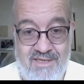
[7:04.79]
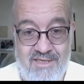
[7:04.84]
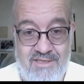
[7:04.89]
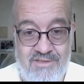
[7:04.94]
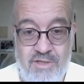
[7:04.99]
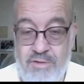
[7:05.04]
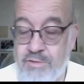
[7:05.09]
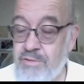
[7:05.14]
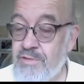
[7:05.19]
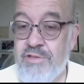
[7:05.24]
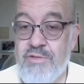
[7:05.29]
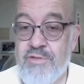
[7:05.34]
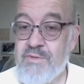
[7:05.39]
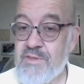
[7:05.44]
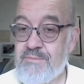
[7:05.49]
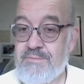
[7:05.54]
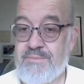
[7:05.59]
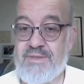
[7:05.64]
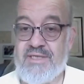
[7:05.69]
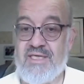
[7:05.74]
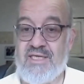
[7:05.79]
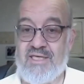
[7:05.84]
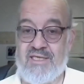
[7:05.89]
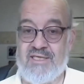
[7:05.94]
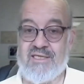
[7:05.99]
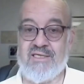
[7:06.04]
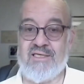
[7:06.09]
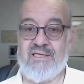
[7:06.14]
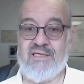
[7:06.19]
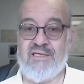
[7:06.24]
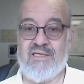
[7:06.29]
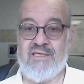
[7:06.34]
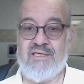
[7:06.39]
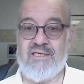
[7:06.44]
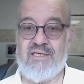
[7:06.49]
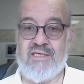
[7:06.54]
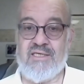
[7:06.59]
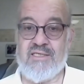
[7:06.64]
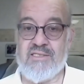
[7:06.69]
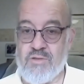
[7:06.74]
No human being
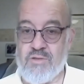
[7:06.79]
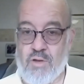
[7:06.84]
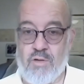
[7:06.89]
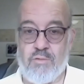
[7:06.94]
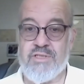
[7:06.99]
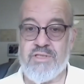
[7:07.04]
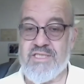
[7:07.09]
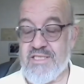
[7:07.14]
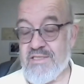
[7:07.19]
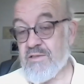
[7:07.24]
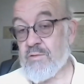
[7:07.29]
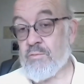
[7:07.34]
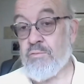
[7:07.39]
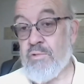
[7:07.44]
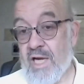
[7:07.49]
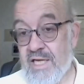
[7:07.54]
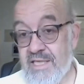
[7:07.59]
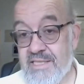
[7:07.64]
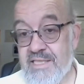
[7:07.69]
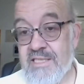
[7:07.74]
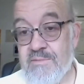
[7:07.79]
is always in the right